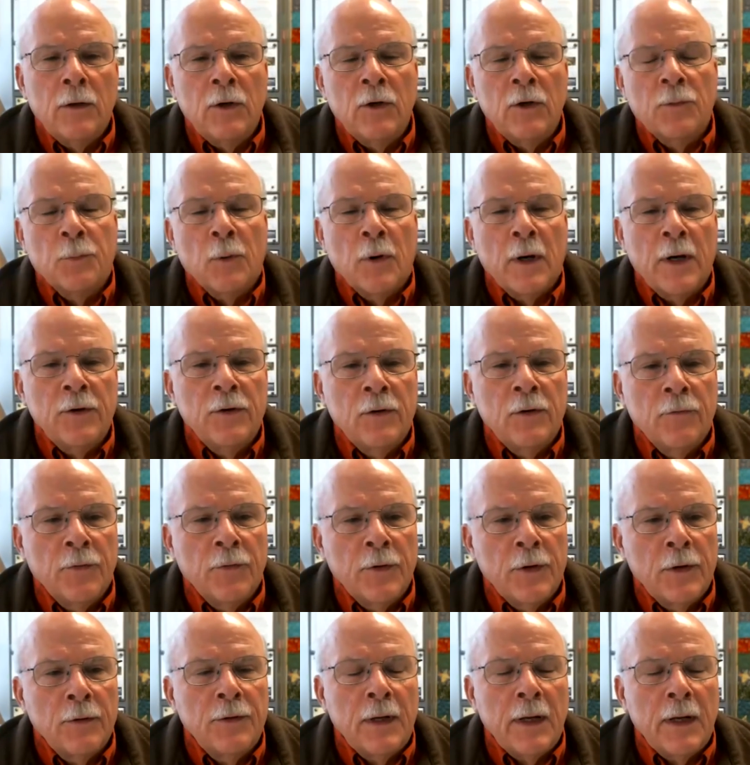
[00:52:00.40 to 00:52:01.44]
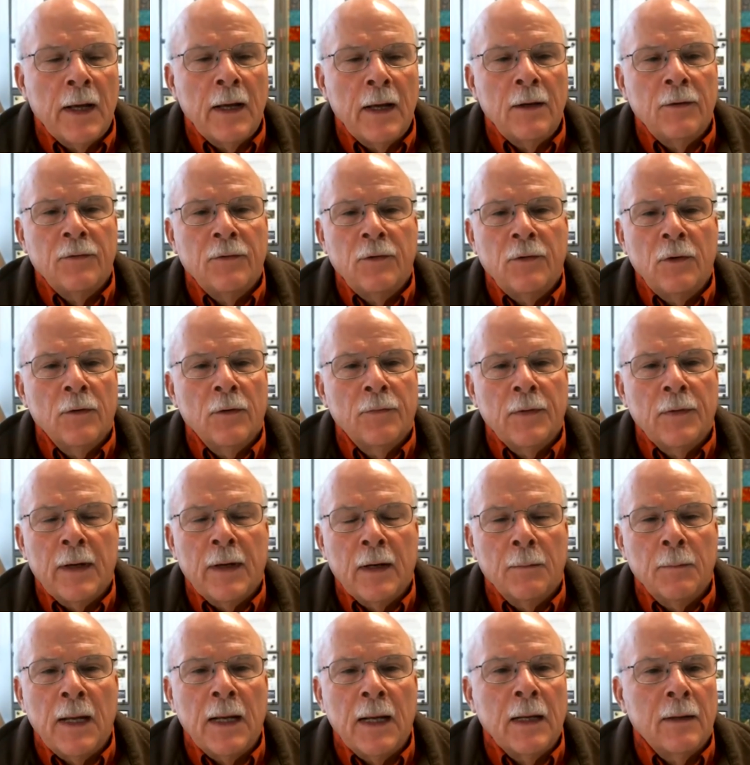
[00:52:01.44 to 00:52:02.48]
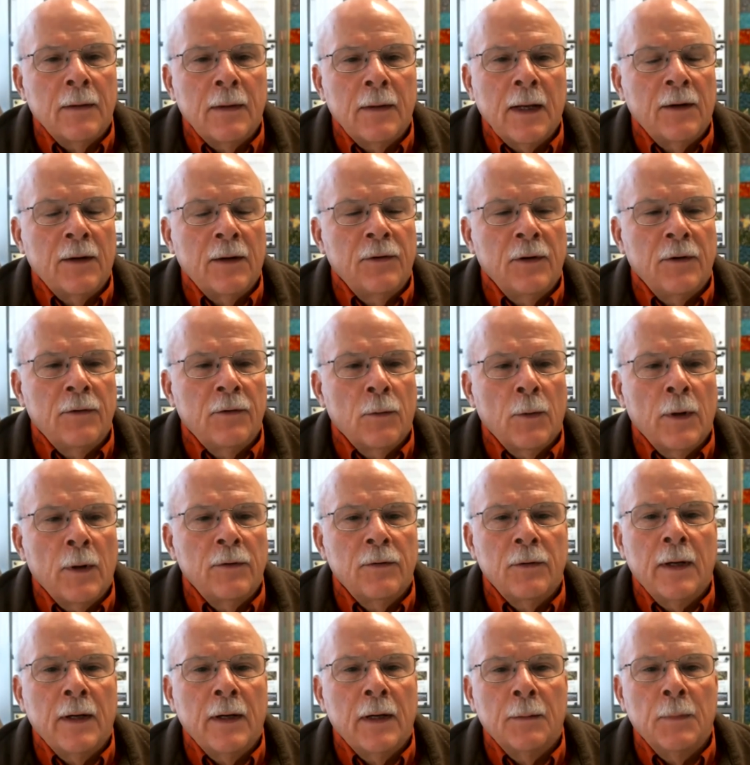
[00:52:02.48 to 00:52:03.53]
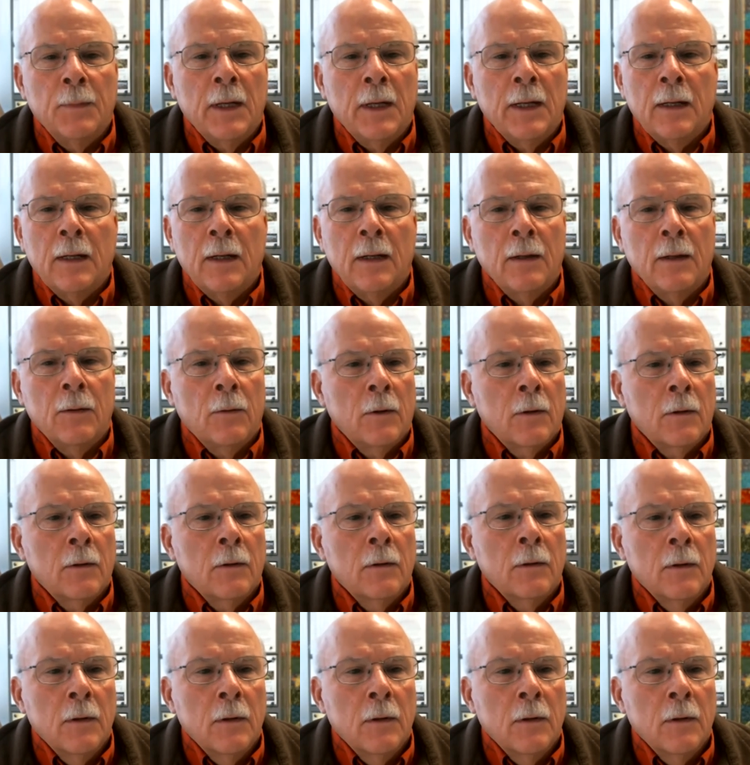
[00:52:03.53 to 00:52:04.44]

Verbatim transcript: good inspiration for your TAs too. If they can make it in that situation, they can make it anywhere.